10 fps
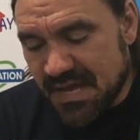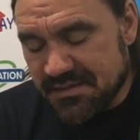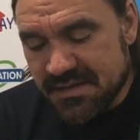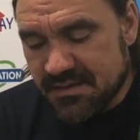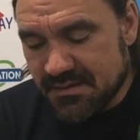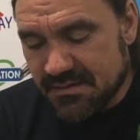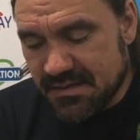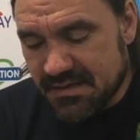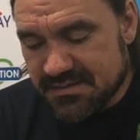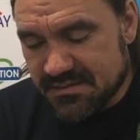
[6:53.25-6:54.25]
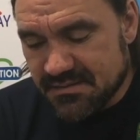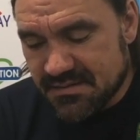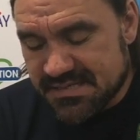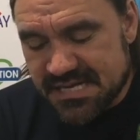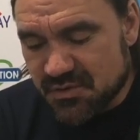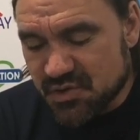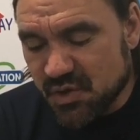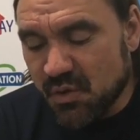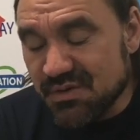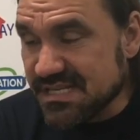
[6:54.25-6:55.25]
I think as a head coach,
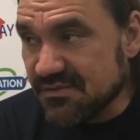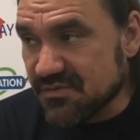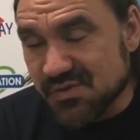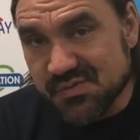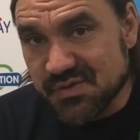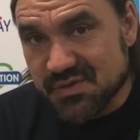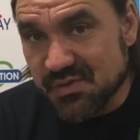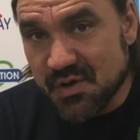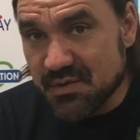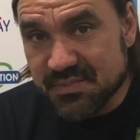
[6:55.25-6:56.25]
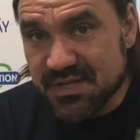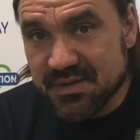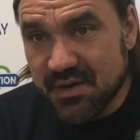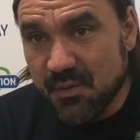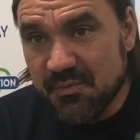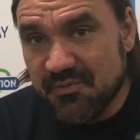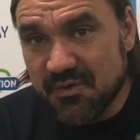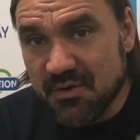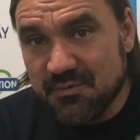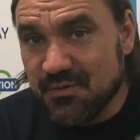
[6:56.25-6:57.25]
you always have to learn and be open
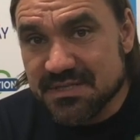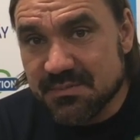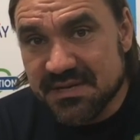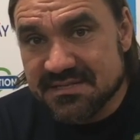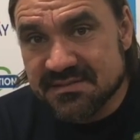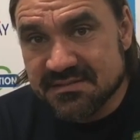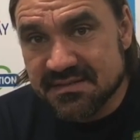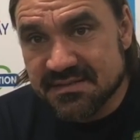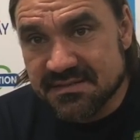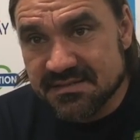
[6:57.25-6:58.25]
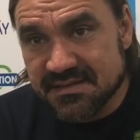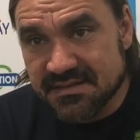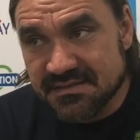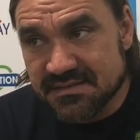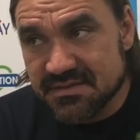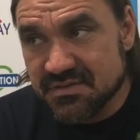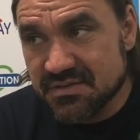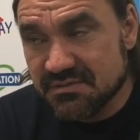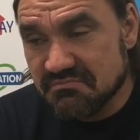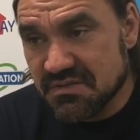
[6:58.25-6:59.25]
for some lessons and
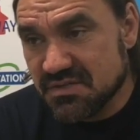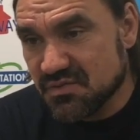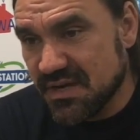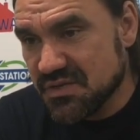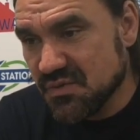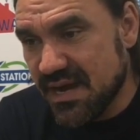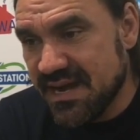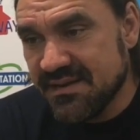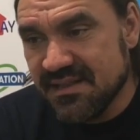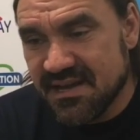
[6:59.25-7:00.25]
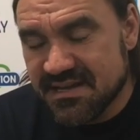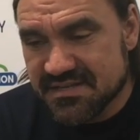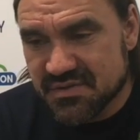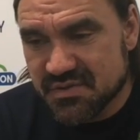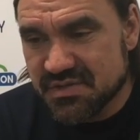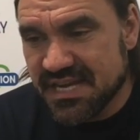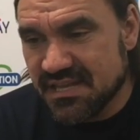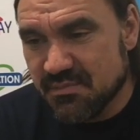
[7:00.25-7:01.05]
try to analyze and to take the